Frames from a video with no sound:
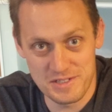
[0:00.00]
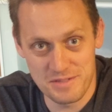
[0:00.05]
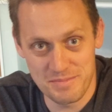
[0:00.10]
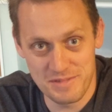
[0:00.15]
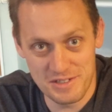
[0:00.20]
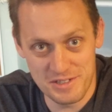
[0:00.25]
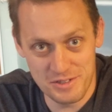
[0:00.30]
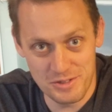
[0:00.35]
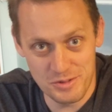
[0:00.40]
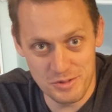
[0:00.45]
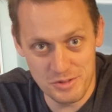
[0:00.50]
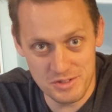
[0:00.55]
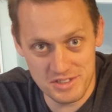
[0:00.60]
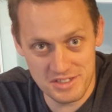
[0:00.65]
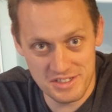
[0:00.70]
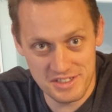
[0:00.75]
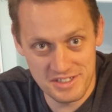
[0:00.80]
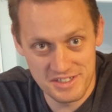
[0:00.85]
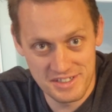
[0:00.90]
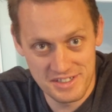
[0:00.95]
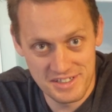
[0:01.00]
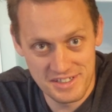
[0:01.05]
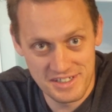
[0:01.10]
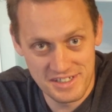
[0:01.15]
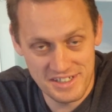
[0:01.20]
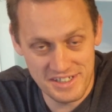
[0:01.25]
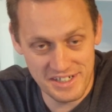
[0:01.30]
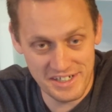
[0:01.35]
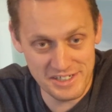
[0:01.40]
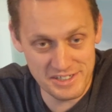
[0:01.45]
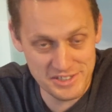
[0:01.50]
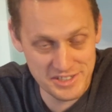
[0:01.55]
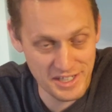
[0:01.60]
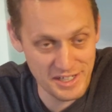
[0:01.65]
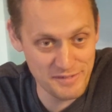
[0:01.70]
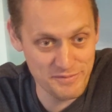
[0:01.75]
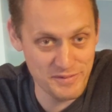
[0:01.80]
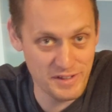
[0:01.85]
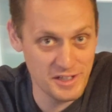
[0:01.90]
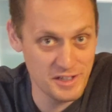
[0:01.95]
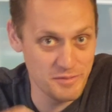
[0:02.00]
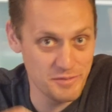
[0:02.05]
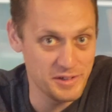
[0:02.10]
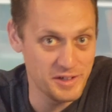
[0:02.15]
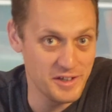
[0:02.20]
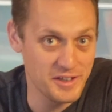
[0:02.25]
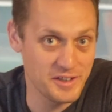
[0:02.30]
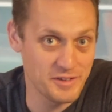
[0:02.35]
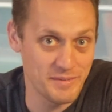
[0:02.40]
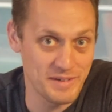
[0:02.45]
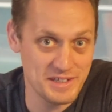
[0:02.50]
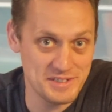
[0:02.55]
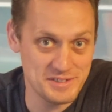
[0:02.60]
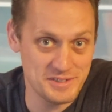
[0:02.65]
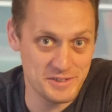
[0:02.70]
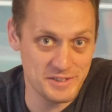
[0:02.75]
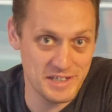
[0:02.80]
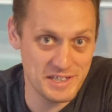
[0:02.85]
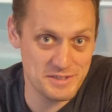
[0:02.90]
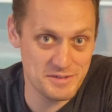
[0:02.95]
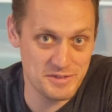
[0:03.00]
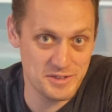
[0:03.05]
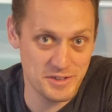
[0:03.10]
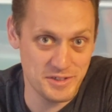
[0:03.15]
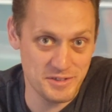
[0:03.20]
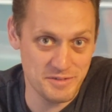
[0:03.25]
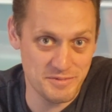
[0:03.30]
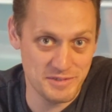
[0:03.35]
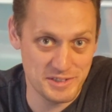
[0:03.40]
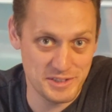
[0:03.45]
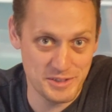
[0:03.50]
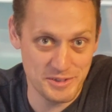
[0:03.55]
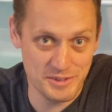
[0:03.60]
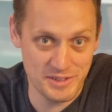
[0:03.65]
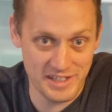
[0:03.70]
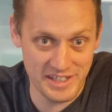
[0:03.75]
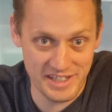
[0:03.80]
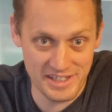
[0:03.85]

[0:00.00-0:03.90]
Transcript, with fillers: was to be used, and I just kind of followed what all the rest of you guys were doing with 2